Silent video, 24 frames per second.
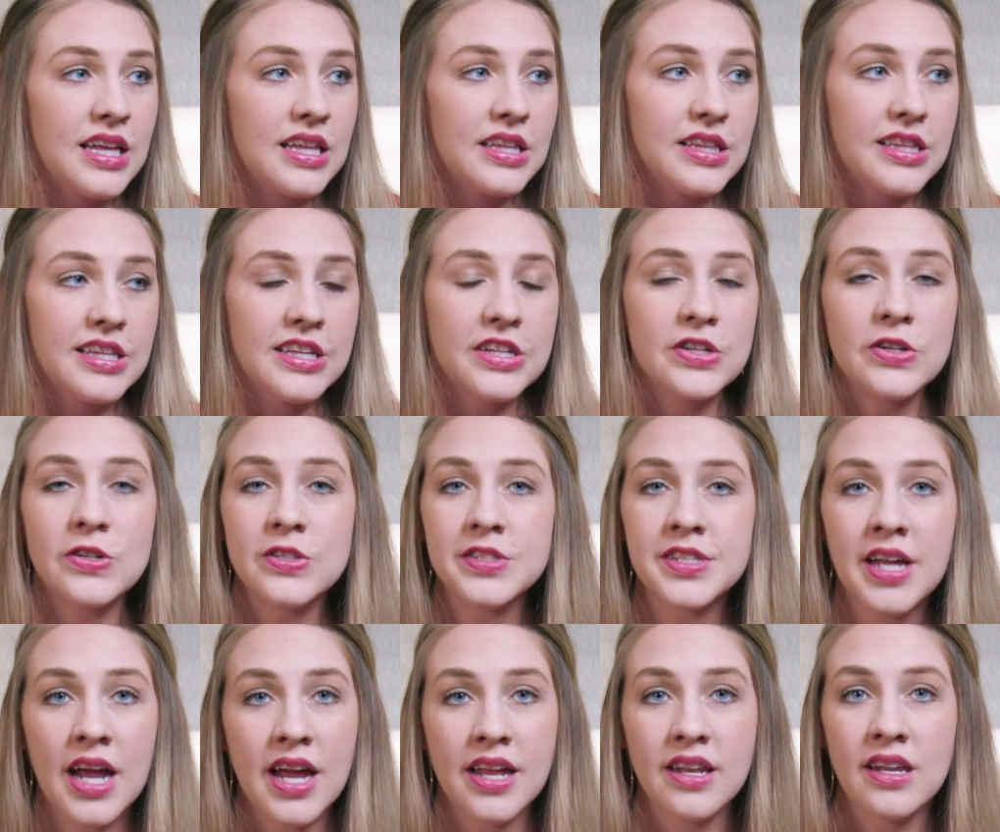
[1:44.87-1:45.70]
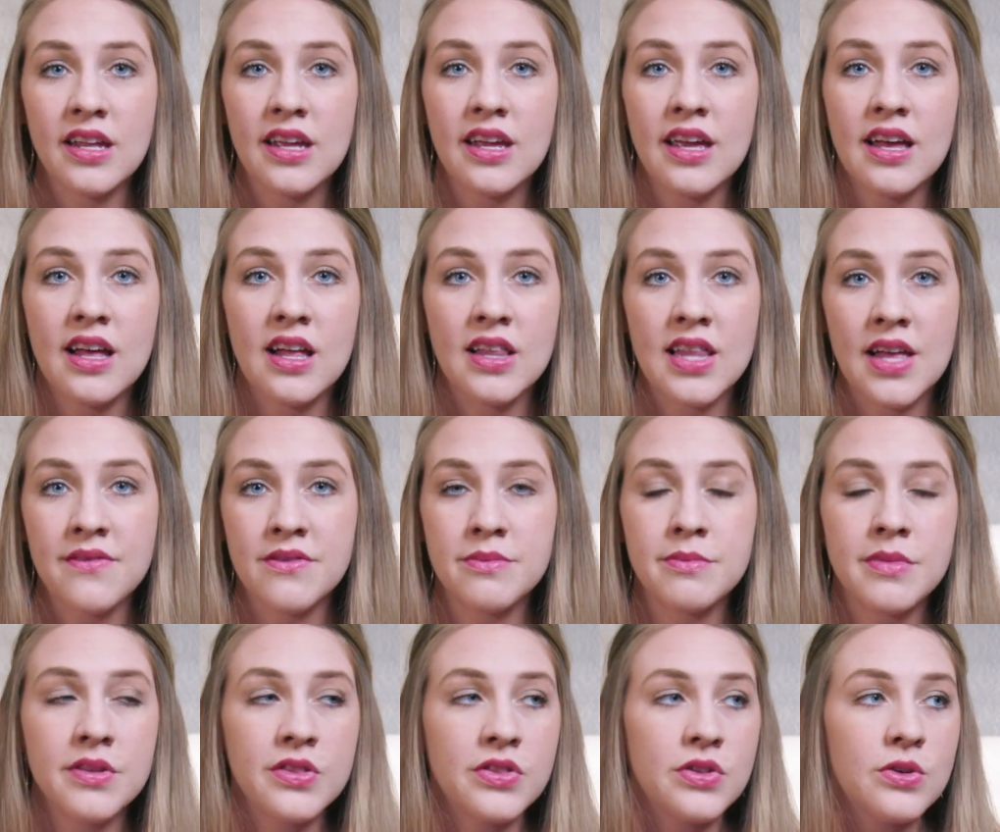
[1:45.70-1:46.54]
little tiny
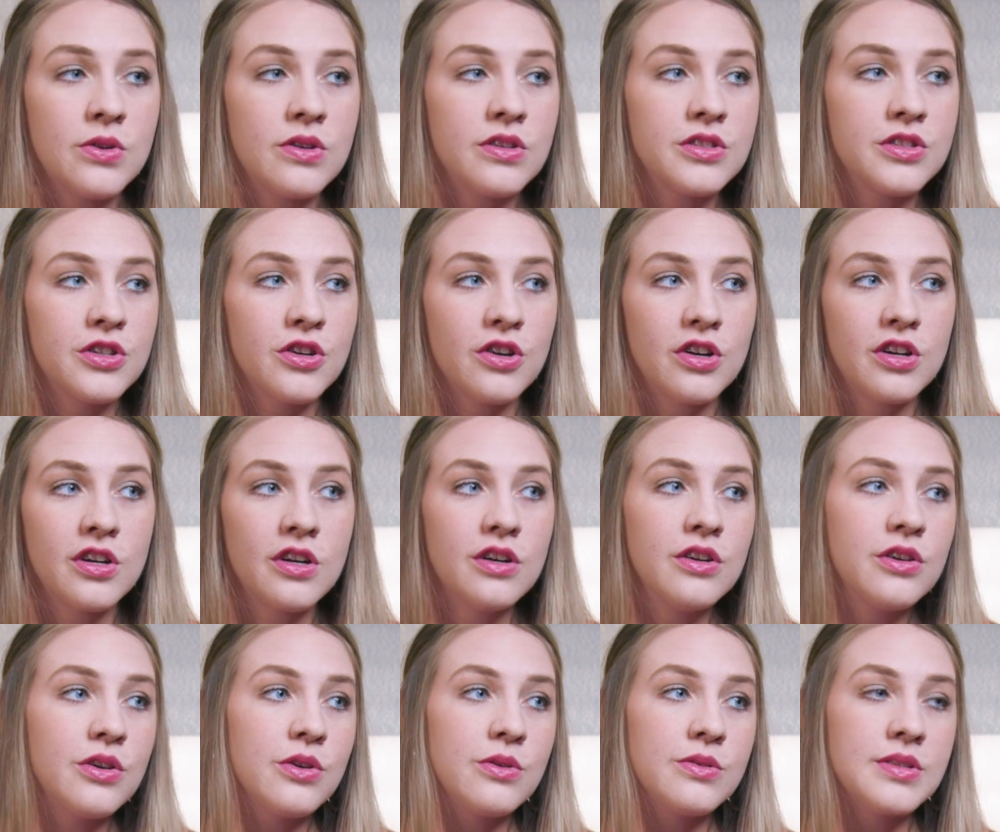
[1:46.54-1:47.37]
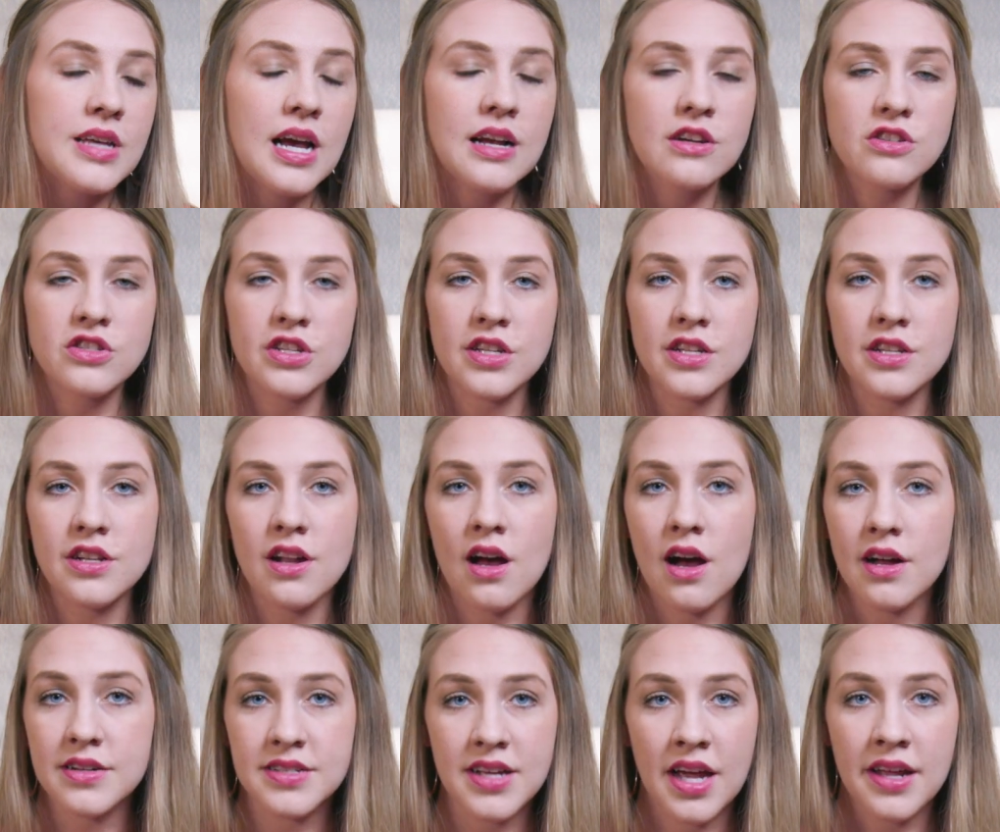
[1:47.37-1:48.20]
11 month old girl who's actually
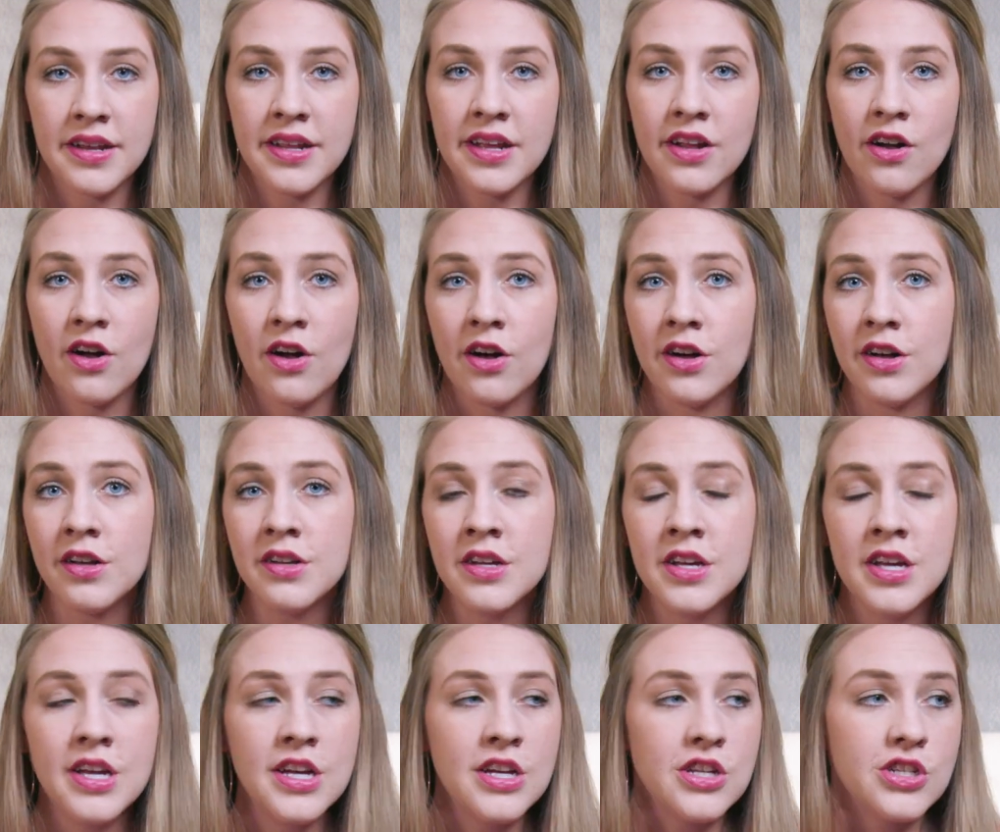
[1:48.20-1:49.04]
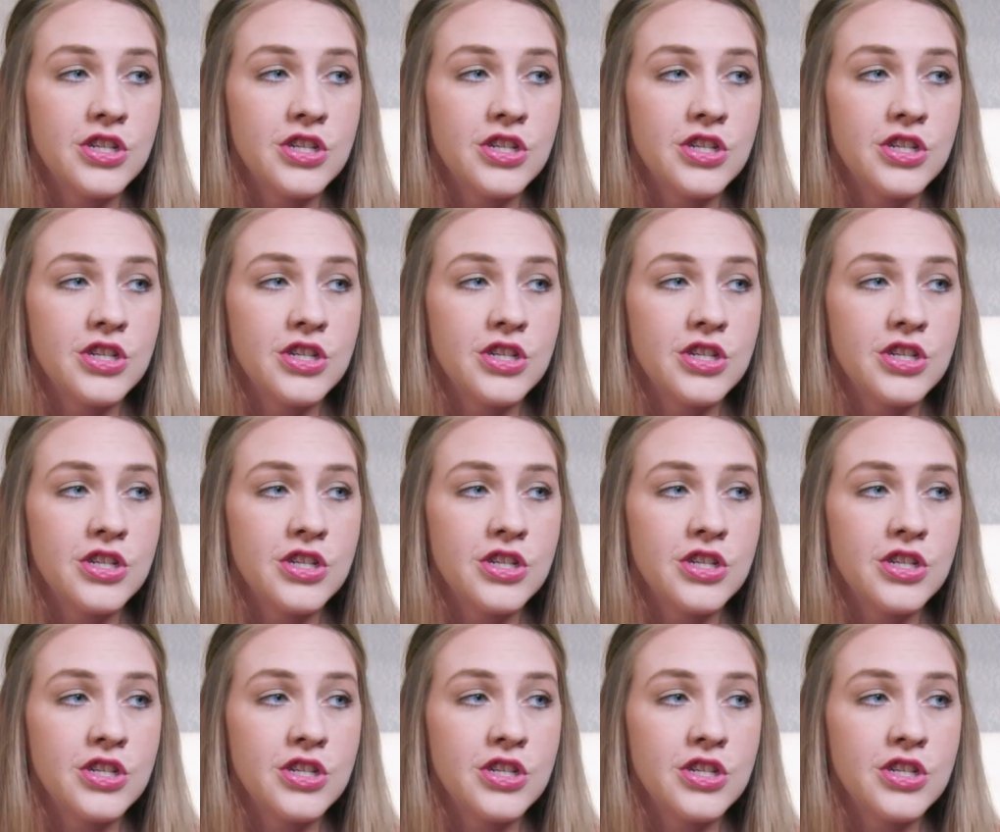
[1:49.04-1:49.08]
not tiny at all.